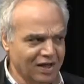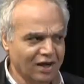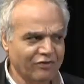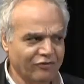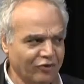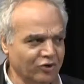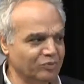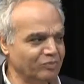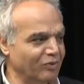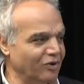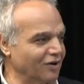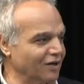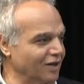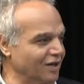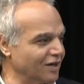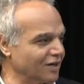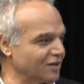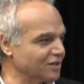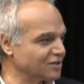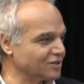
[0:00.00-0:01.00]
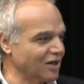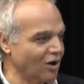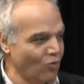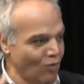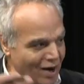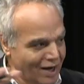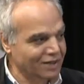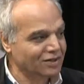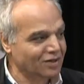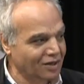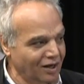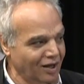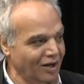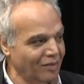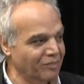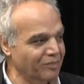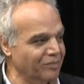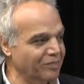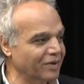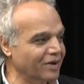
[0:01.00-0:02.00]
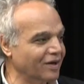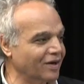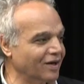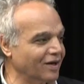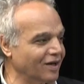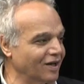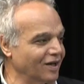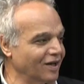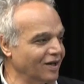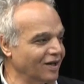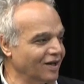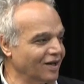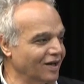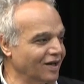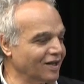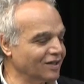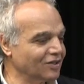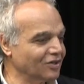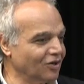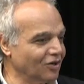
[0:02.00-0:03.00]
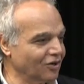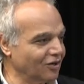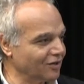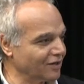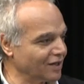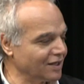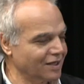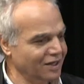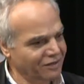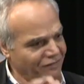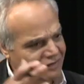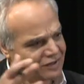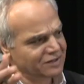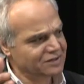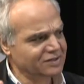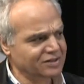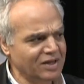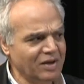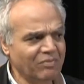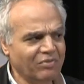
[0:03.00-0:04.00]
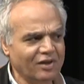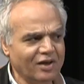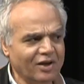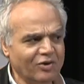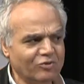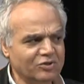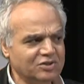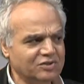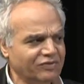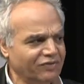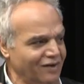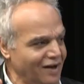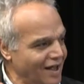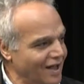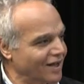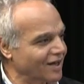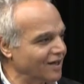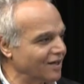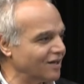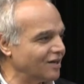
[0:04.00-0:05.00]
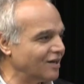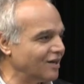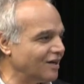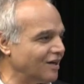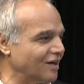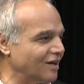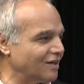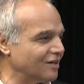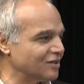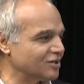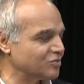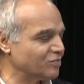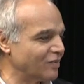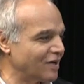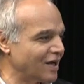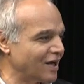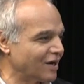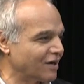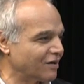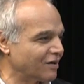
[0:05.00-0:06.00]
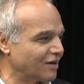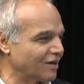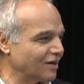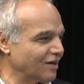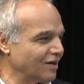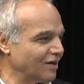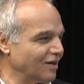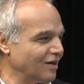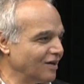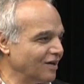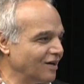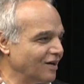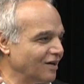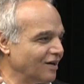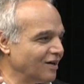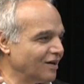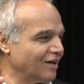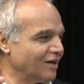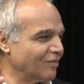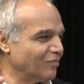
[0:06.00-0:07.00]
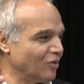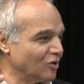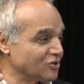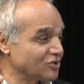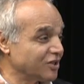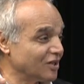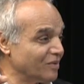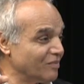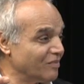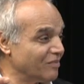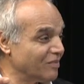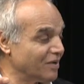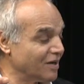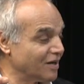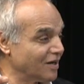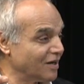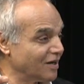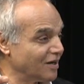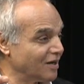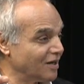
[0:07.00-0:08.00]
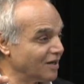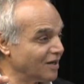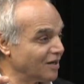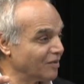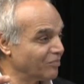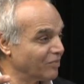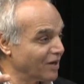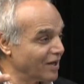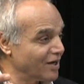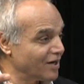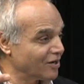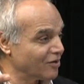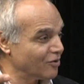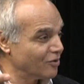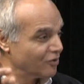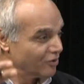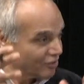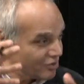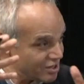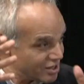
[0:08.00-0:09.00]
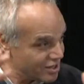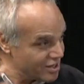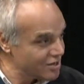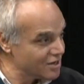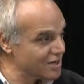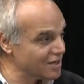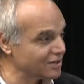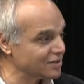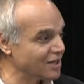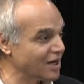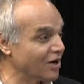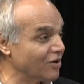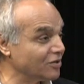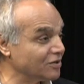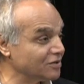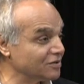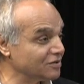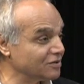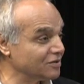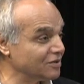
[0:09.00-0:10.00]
football here. It's a white club and all that. And the same thing was flagging this black Muslim player who he kneeled down.